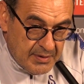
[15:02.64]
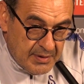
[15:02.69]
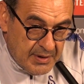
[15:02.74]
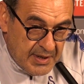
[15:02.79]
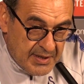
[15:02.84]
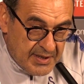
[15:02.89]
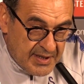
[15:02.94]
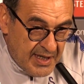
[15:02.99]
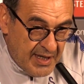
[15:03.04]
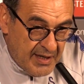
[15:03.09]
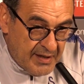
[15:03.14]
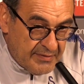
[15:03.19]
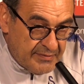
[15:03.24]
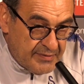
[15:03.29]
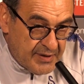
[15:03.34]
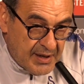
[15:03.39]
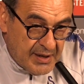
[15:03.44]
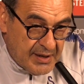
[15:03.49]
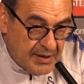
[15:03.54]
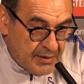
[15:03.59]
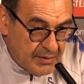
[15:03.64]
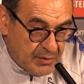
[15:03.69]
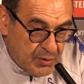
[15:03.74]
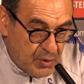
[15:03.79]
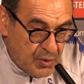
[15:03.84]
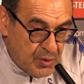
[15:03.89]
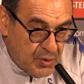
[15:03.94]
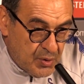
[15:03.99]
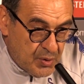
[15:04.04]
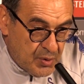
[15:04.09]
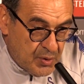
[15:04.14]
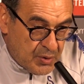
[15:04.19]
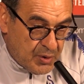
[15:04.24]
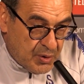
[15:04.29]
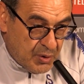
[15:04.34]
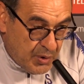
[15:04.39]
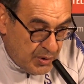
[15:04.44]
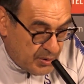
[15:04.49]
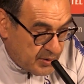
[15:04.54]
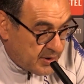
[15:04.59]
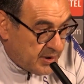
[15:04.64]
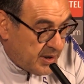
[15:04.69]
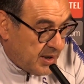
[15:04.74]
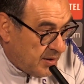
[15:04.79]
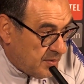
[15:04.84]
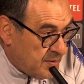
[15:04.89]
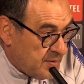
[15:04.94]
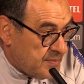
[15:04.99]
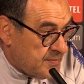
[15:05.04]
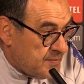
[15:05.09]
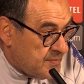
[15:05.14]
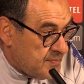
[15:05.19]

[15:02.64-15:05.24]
deserve uh, to to continue